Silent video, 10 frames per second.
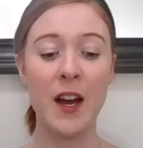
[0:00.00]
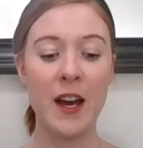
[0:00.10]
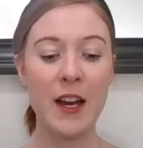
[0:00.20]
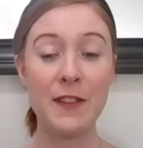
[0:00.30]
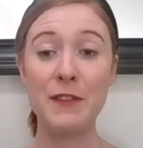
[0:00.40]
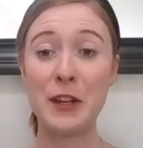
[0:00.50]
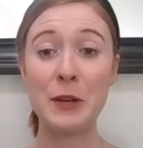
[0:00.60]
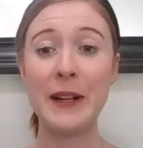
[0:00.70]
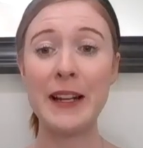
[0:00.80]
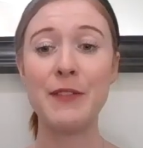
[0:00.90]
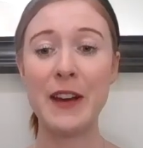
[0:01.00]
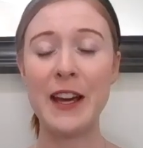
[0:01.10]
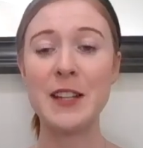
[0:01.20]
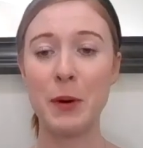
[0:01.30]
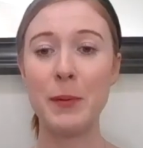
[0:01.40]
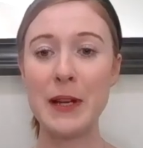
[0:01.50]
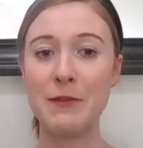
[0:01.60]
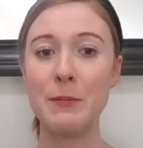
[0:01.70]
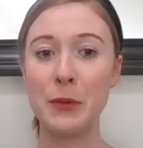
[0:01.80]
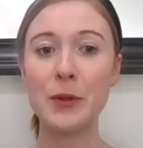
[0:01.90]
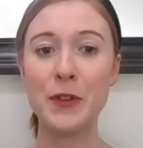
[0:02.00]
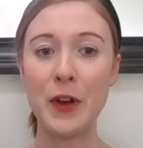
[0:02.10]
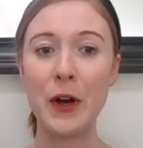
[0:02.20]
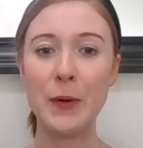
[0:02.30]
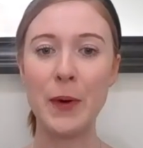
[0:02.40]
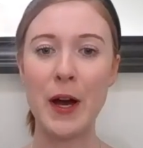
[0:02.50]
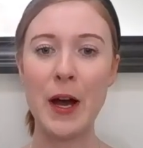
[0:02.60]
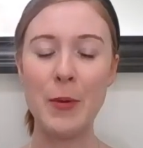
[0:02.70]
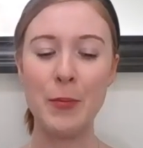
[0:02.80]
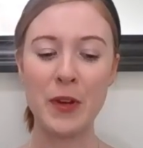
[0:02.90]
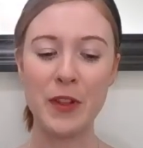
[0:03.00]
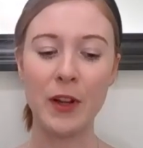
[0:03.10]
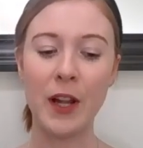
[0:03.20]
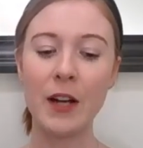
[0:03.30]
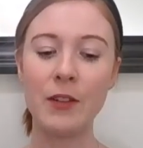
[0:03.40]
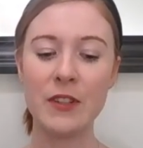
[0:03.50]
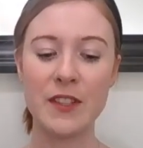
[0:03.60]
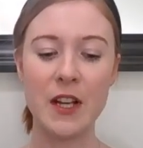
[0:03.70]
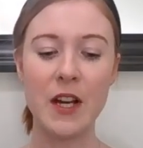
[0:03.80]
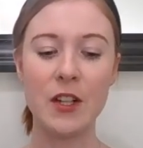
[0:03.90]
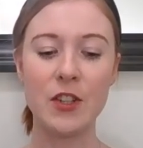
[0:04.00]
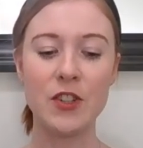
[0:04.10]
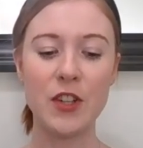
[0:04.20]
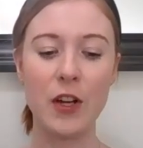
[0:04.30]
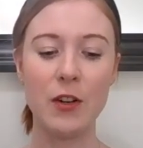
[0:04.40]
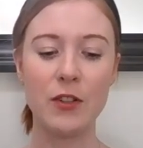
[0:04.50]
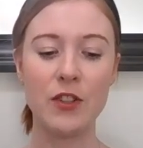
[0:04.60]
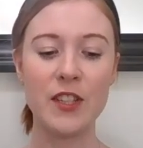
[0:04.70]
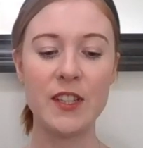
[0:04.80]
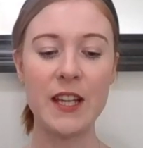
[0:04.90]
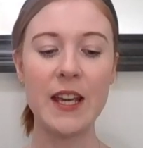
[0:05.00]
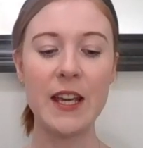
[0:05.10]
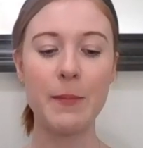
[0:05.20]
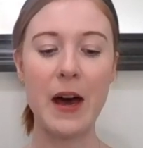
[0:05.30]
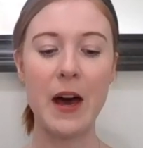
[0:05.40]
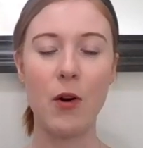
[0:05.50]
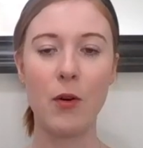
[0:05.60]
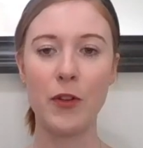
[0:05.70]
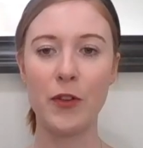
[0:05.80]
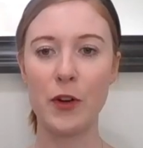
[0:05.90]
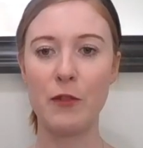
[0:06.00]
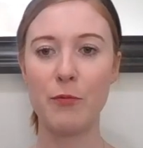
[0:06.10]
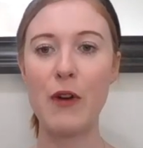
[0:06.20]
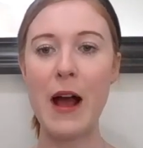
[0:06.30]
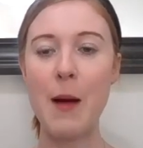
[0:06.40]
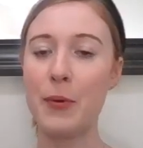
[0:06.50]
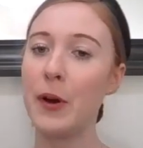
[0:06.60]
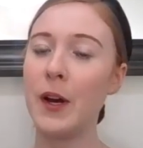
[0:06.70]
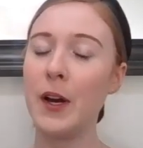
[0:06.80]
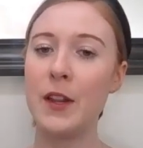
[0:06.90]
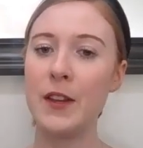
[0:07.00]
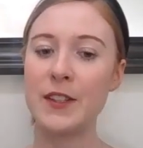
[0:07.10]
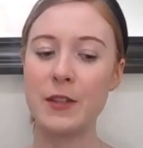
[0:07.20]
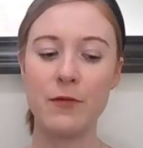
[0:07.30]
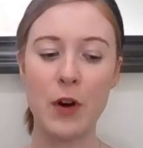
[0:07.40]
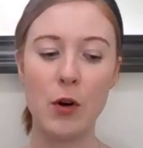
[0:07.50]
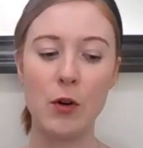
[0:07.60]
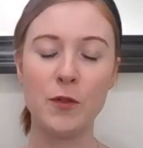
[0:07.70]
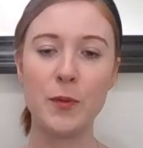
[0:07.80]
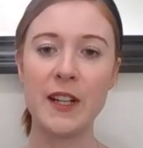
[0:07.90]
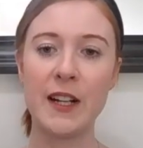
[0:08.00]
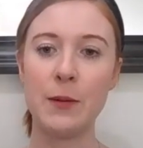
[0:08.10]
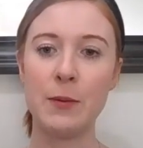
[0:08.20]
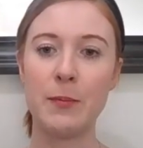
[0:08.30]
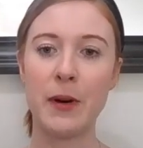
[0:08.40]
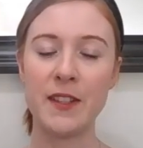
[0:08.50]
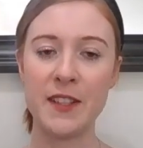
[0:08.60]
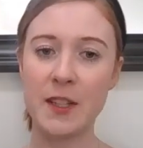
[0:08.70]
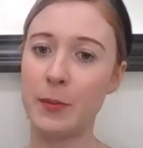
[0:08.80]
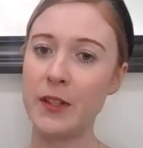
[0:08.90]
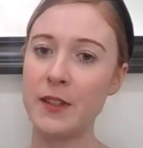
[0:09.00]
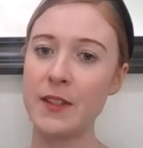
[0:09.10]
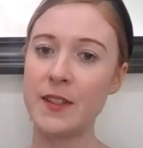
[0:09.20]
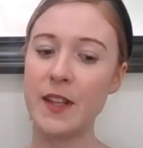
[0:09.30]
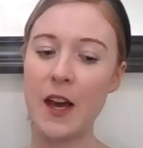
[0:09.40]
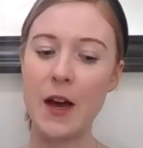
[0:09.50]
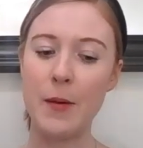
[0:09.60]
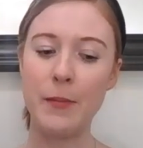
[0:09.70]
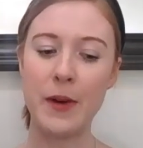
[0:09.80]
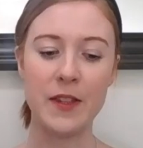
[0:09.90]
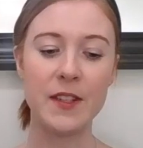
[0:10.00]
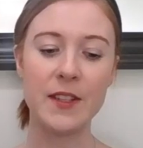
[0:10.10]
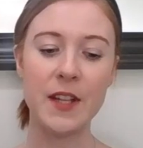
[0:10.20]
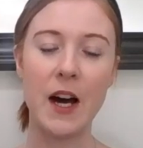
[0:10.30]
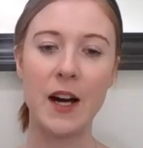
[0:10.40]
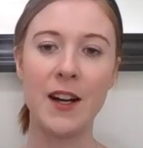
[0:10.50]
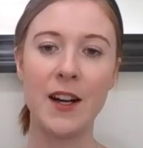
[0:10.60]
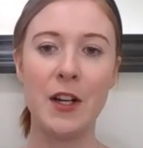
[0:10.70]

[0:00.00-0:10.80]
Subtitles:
if you can believe it, it's probably even more so with online research. So just thinking about the sort of prep that's involved, particularly with participants at the start,